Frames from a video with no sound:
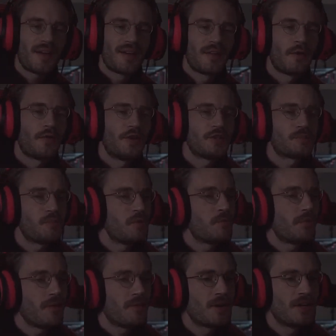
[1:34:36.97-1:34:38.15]
Not very
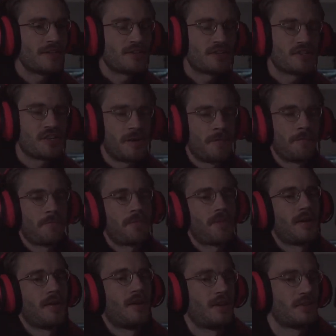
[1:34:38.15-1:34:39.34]
spoopy, but interesting.
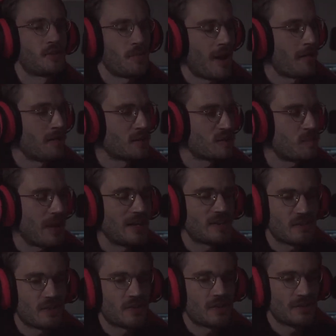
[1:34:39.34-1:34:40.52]
So we have this space
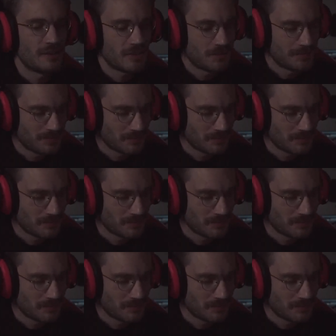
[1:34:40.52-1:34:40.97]
circus